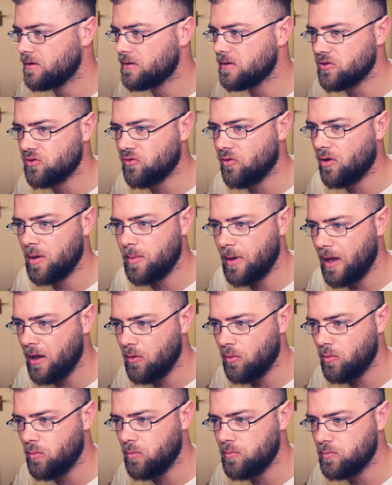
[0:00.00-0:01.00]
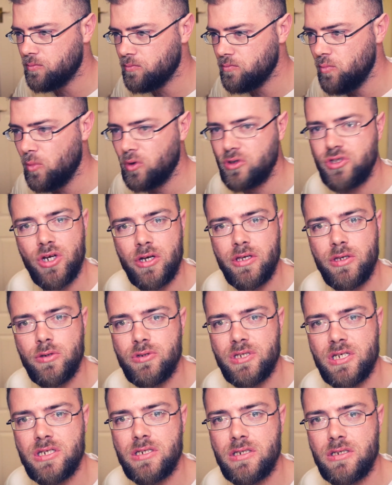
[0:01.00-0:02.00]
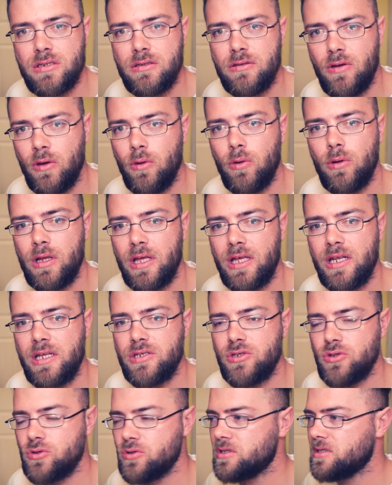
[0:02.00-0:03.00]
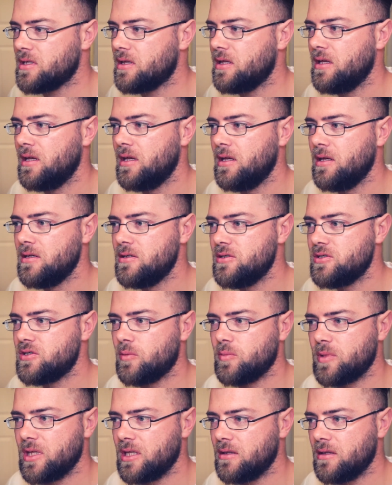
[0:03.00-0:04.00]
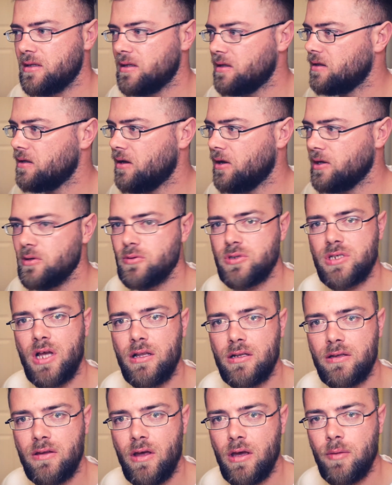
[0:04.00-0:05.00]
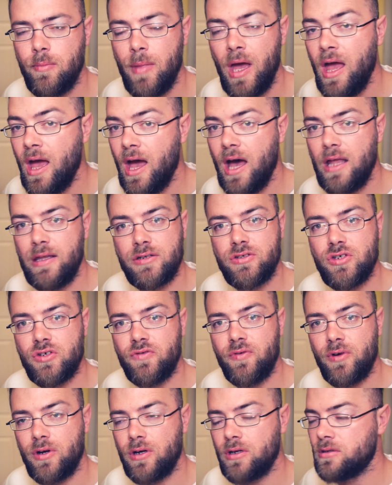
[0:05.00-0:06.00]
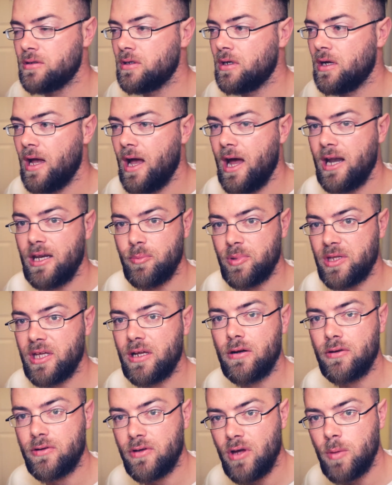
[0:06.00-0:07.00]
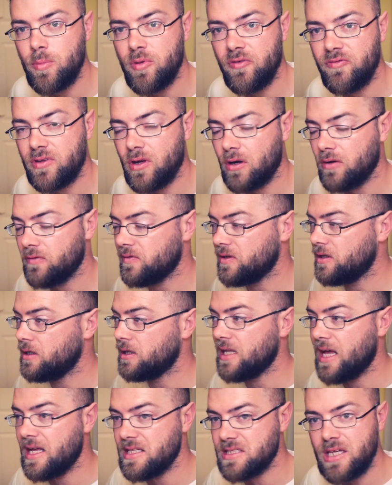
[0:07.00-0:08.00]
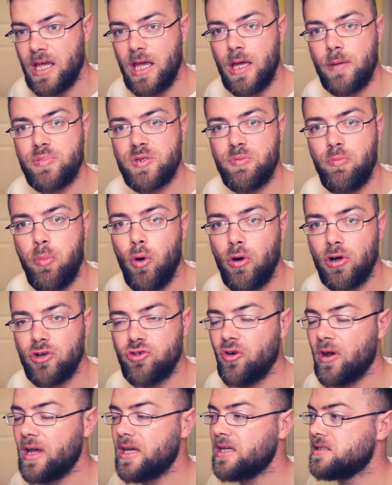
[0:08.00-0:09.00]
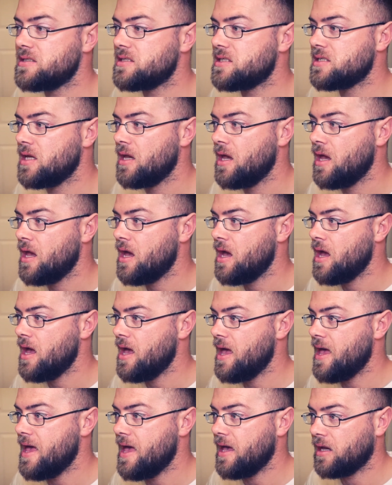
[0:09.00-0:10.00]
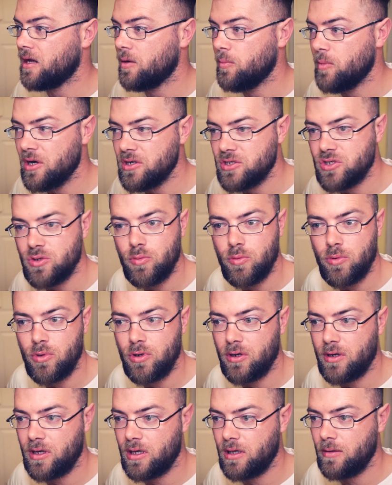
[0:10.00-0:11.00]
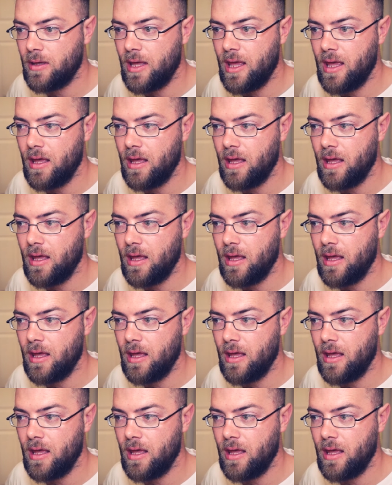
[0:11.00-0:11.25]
describe how much I use this tool. It is just something I use all the time. And not just for any particular type of photography. Landscapes, portraits, commercial work,